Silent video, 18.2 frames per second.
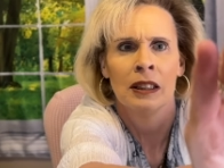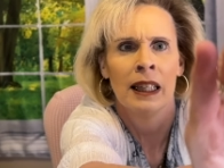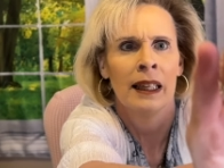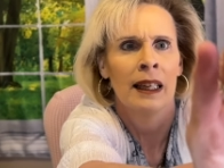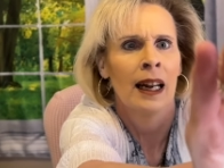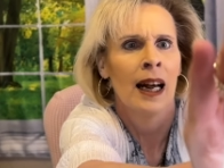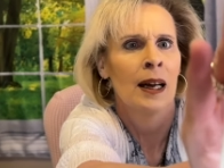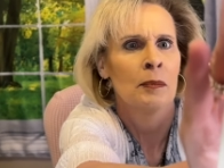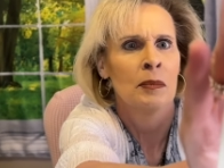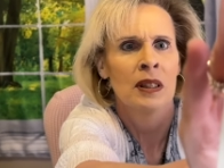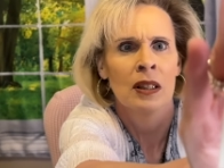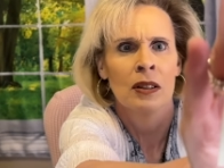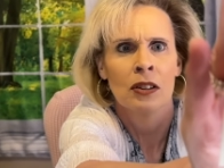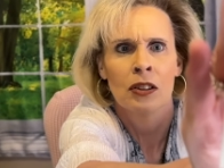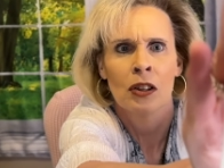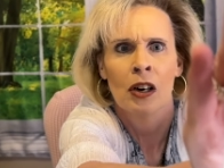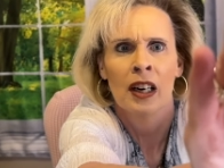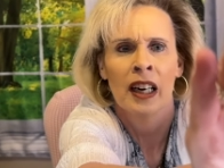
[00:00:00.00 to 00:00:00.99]
yet. I'm so
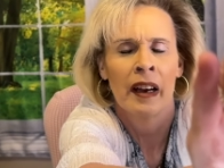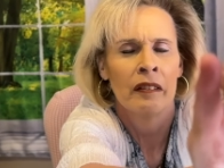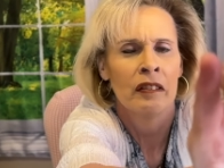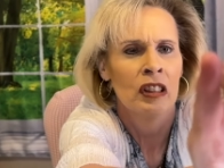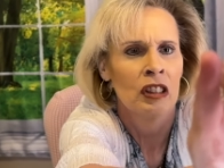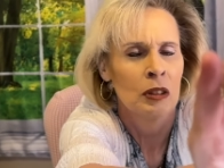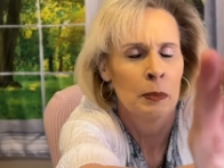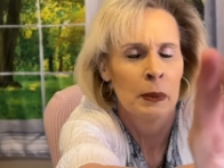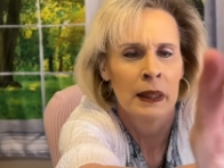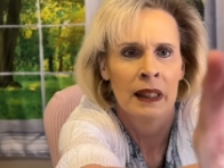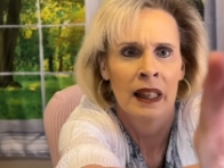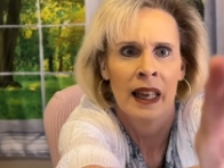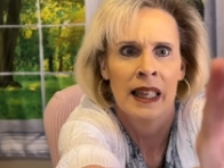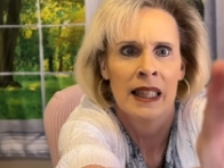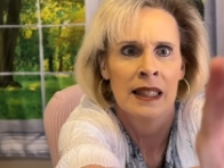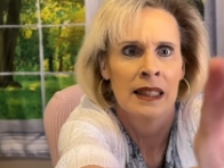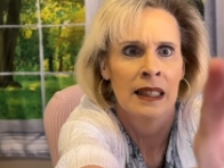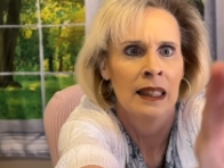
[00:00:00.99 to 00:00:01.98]
sorry. I've just been
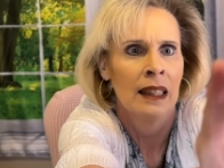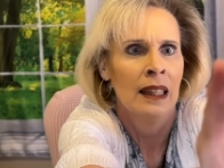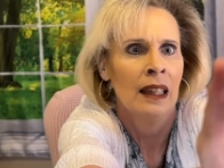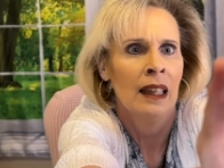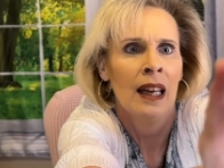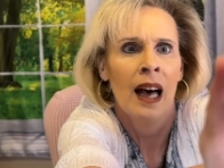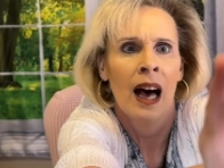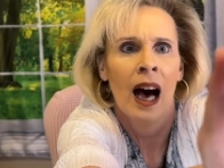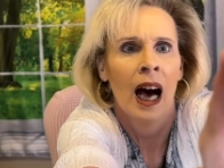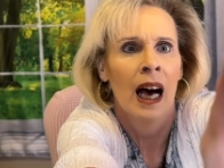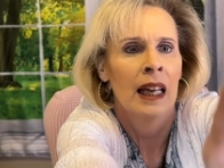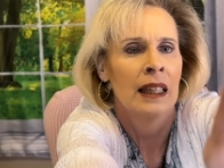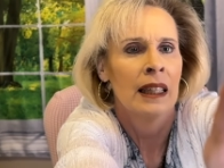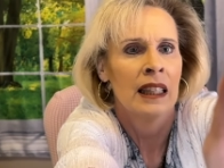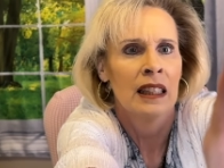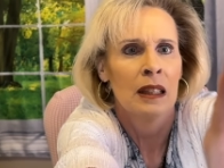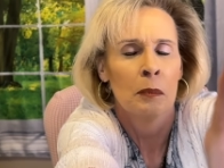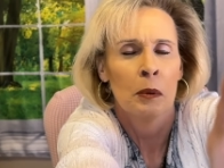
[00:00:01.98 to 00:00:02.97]
lazy. I
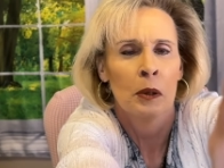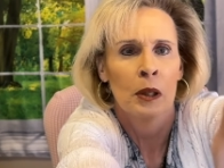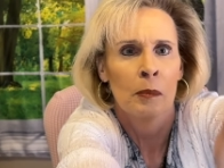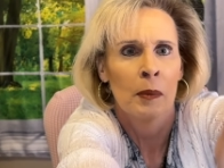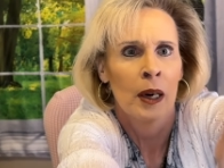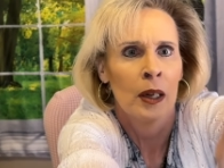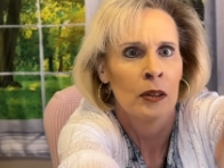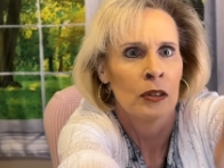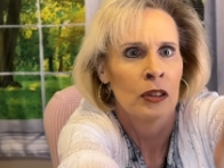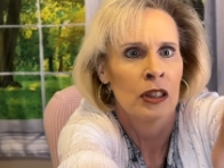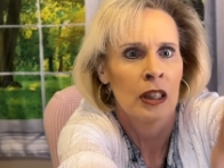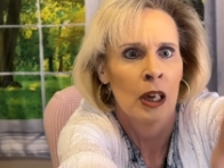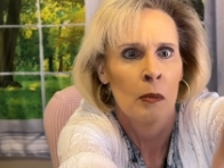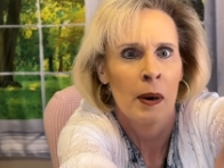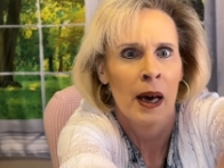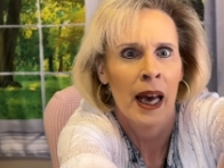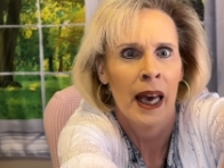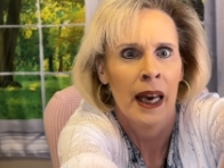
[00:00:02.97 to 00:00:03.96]
need to put them on so
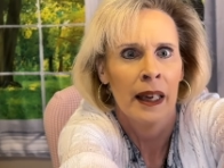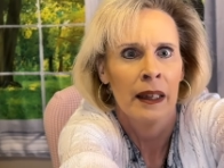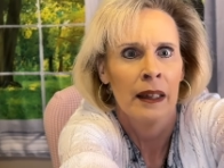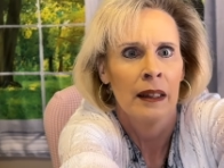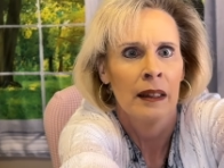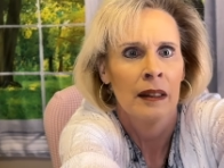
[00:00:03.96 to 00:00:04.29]
bad.